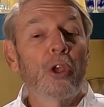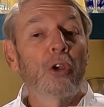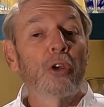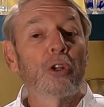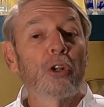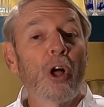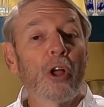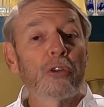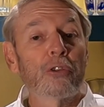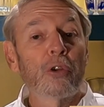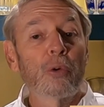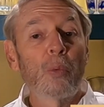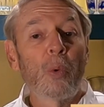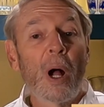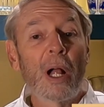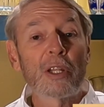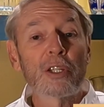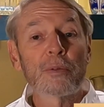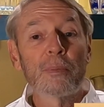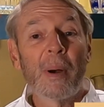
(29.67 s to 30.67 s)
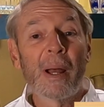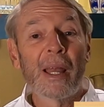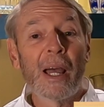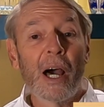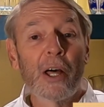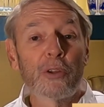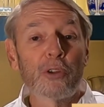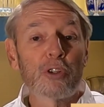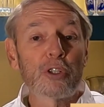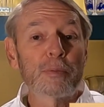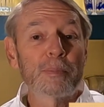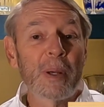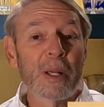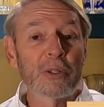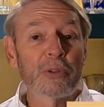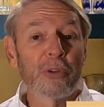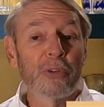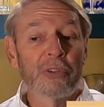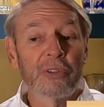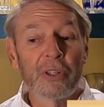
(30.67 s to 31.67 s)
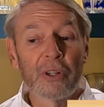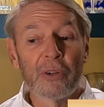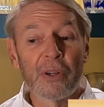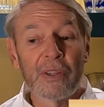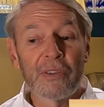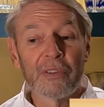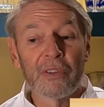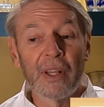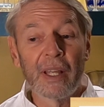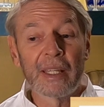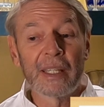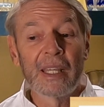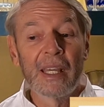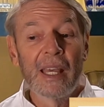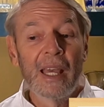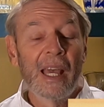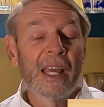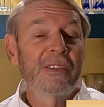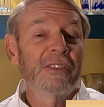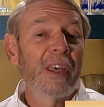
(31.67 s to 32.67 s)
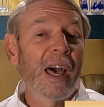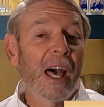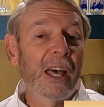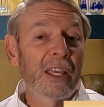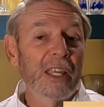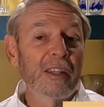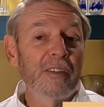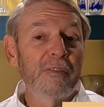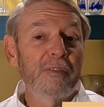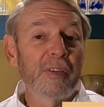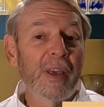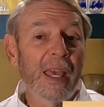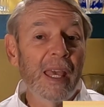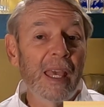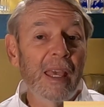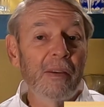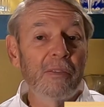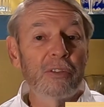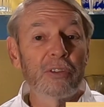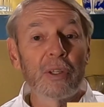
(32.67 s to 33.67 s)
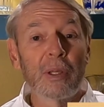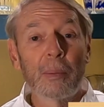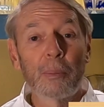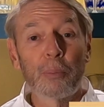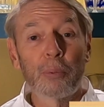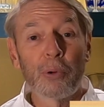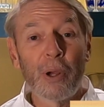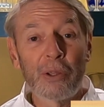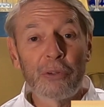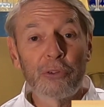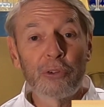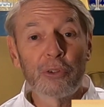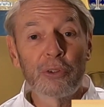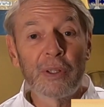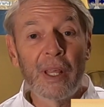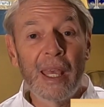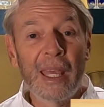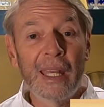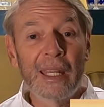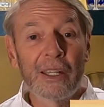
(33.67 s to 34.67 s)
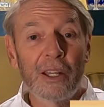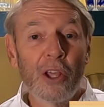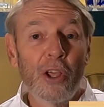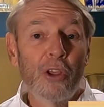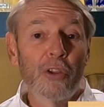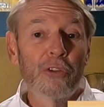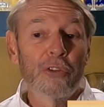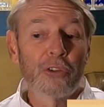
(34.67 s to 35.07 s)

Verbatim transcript: You can also watch my other special series like Italian faves, impress your date,